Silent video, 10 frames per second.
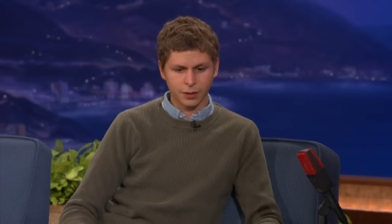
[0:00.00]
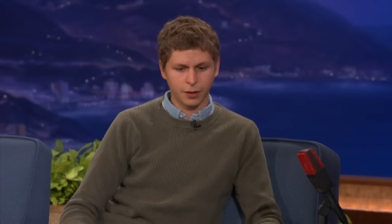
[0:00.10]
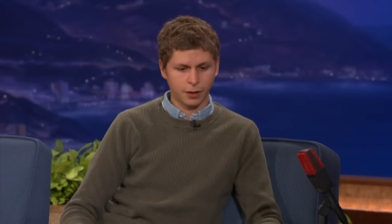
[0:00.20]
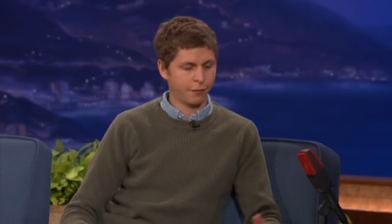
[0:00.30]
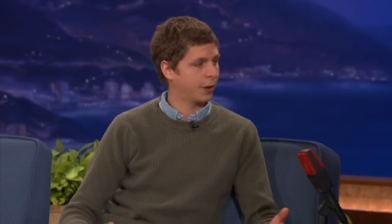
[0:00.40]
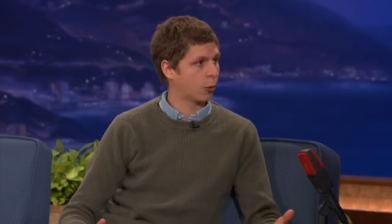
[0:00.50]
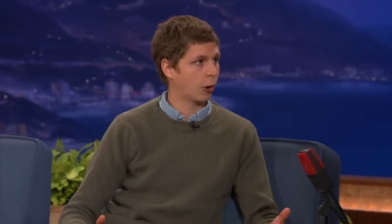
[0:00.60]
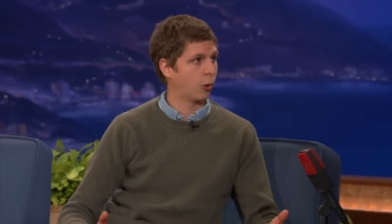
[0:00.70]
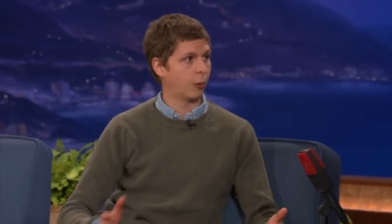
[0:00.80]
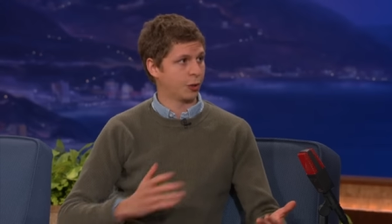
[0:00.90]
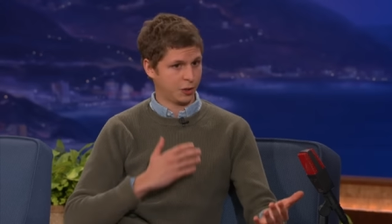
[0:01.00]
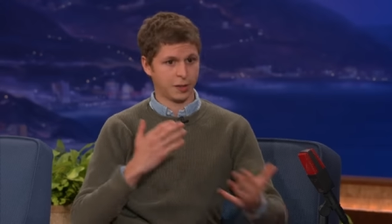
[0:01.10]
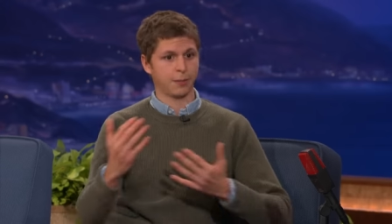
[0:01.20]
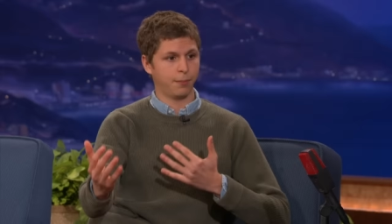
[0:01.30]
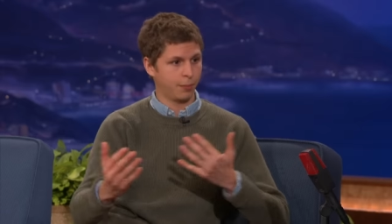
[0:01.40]
uh, Figueroa, which
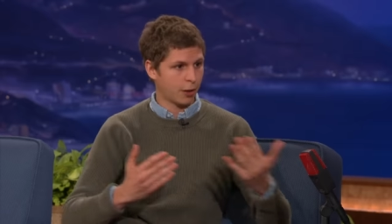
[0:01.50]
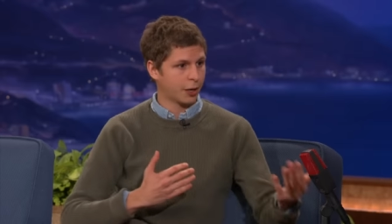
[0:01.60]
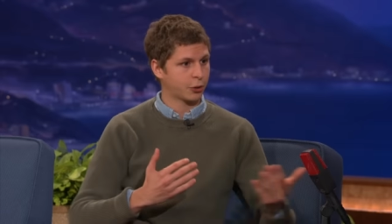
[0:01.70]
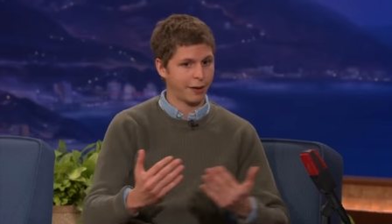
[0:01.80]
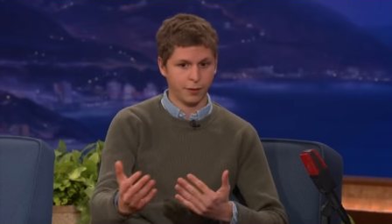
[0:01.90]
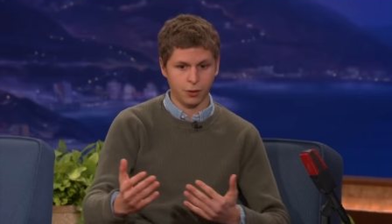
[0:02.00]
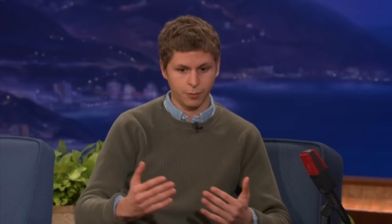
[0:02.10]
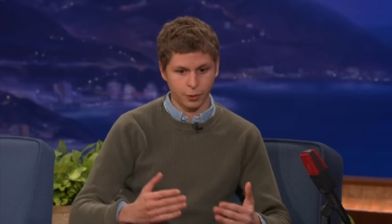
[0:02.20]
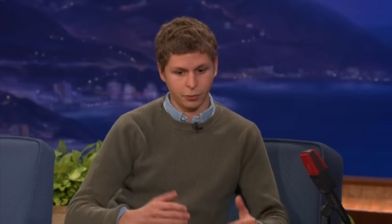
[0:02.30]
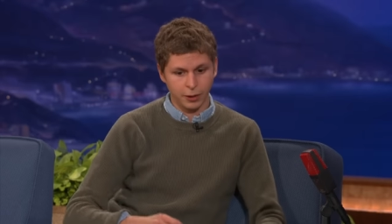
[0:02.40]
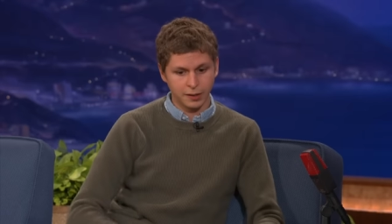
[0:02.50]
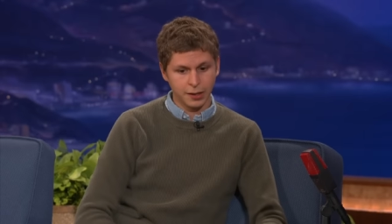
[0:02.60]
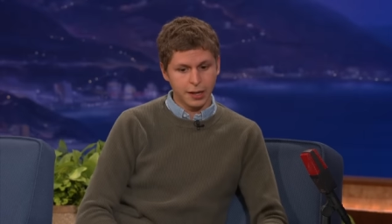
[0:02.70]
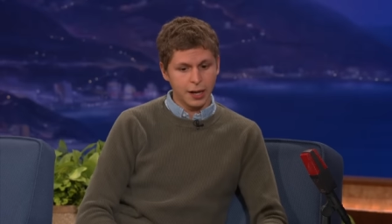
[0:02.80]
is like a lot of traffic going both ways.